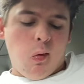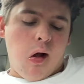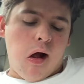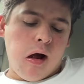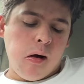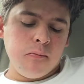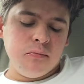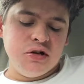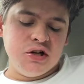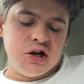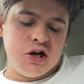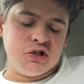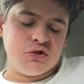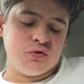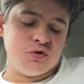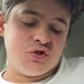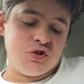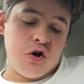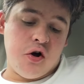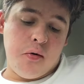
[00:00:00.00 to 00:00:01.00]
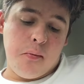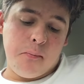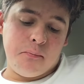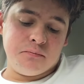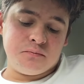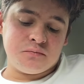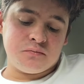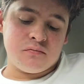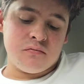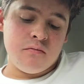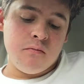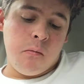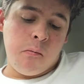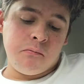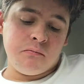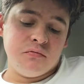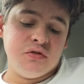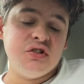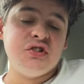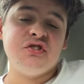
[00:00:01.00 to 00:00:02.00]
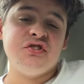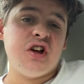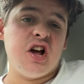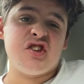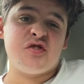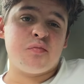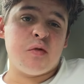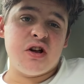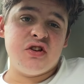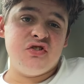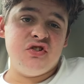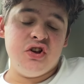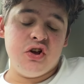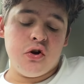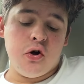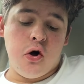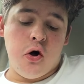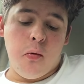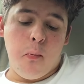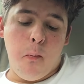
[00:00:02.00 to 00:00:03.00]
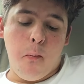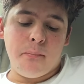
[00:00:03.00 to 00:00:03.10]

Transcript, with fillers: I'm gonna be honest with y'all. This is not spicy at all.